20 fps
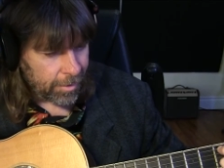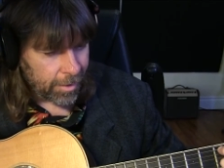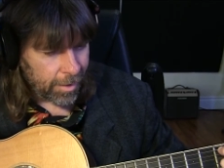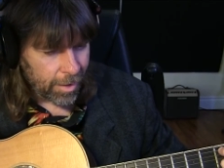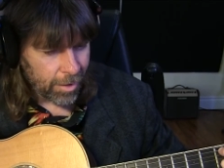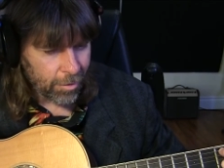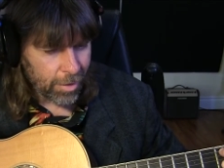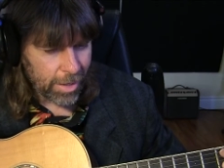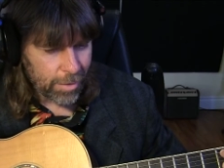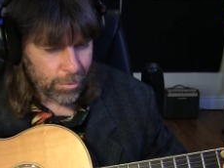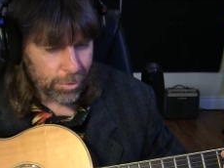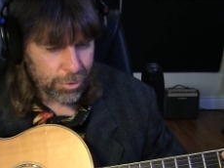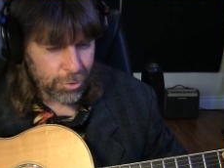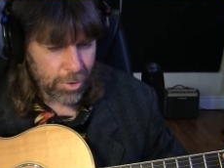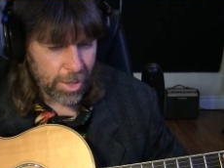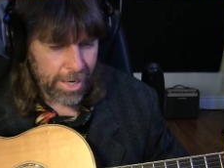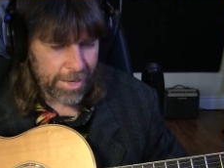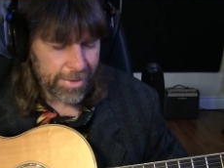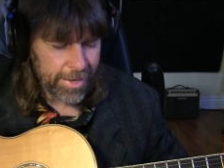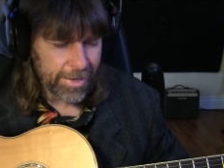All right, we'll
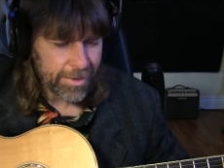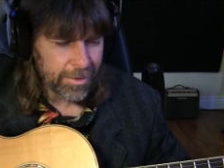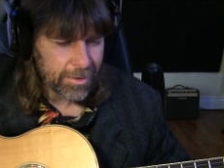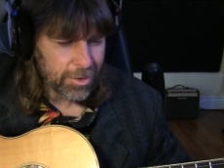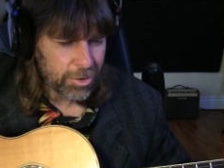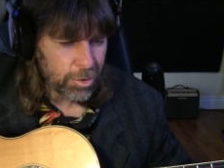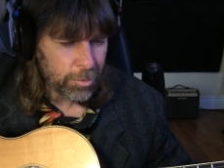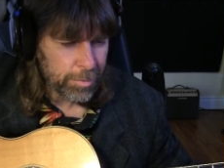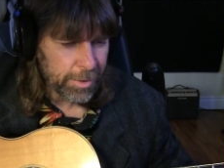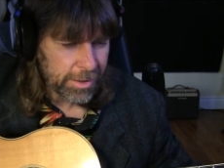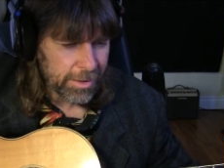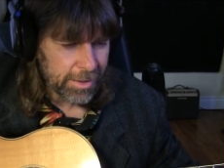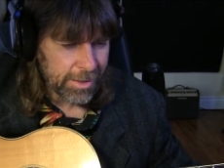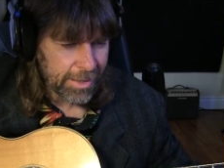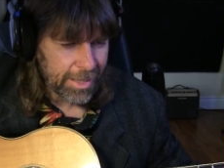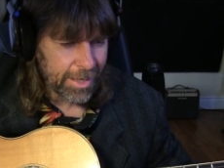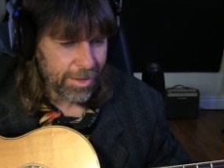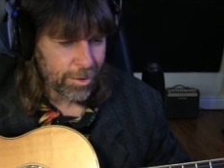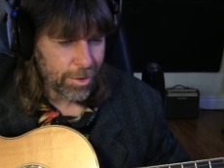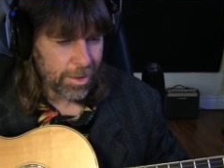try that a little bit
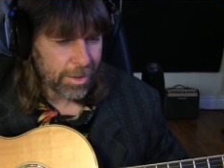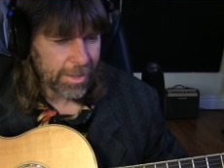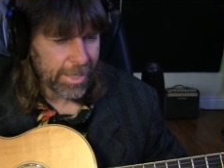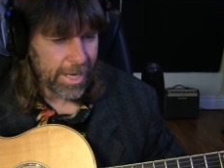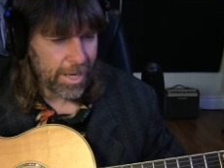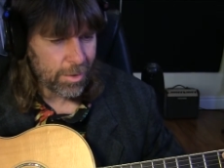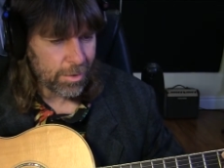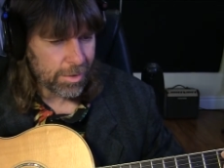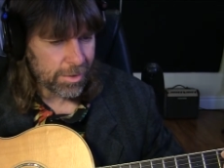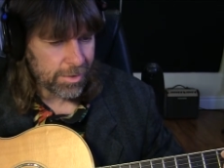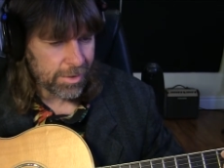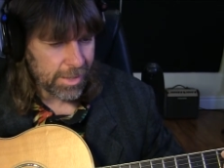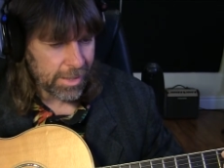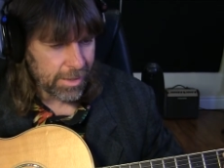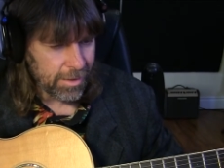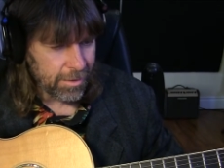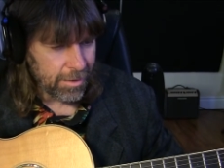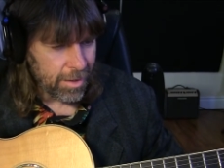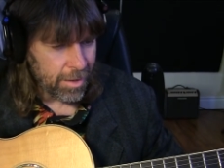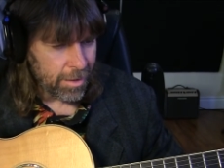together. I'll count us
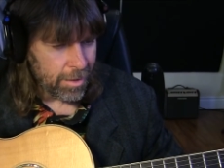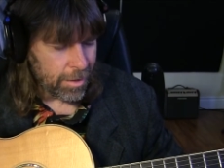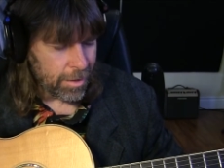in.